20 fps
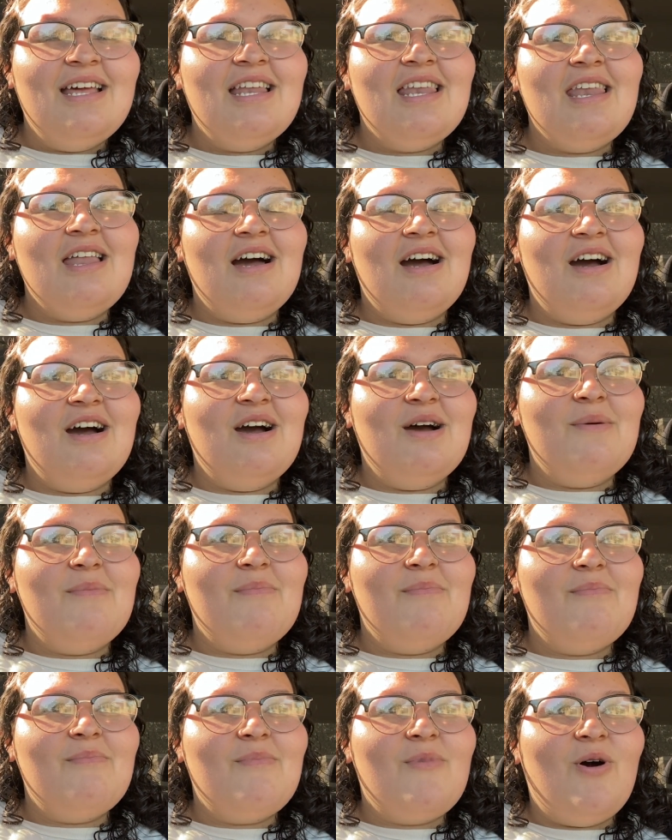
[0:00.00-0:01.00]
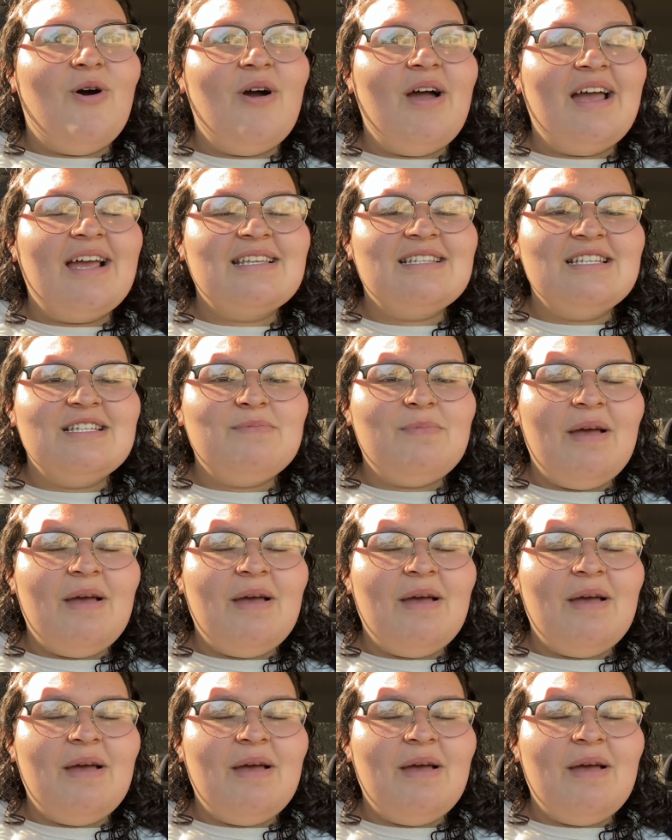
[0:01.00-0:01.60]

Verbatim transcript: um, all access